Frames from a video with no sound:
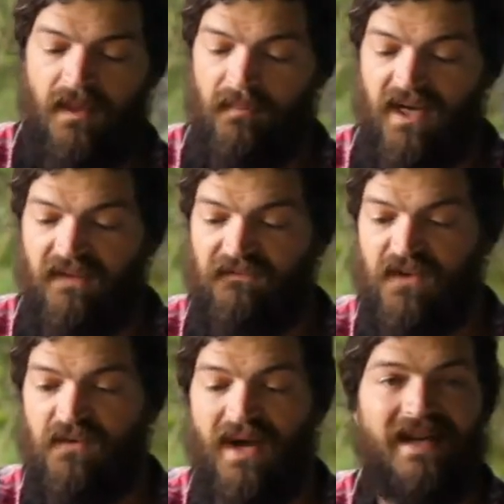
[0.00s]
But
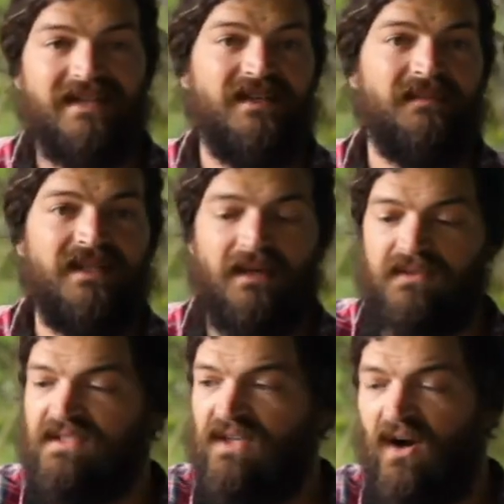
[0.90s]
if you had it something that
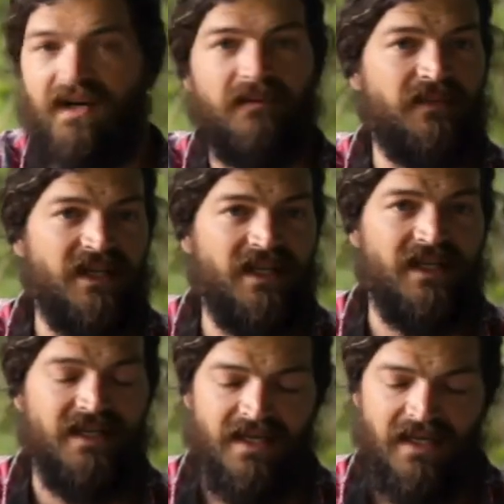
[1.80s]
was dark
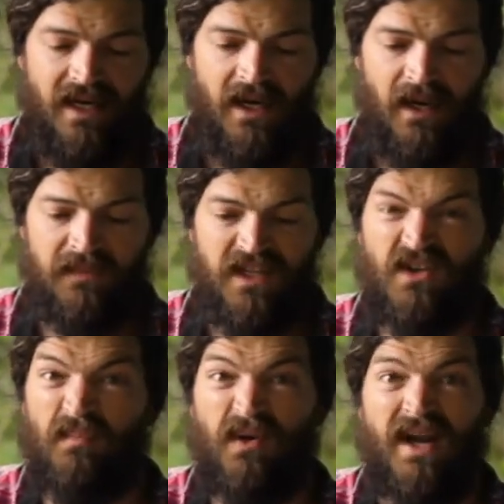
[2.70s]
completely, then
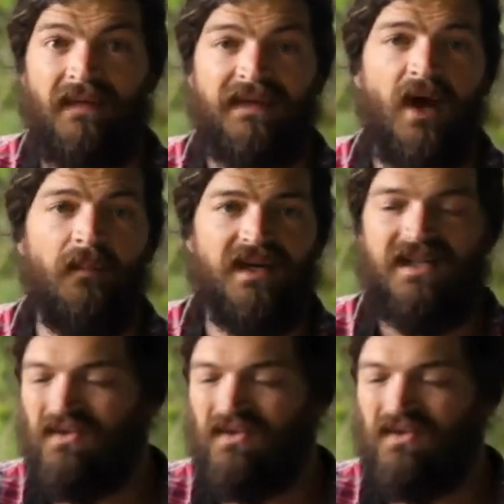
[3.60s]
you could put it out in the open.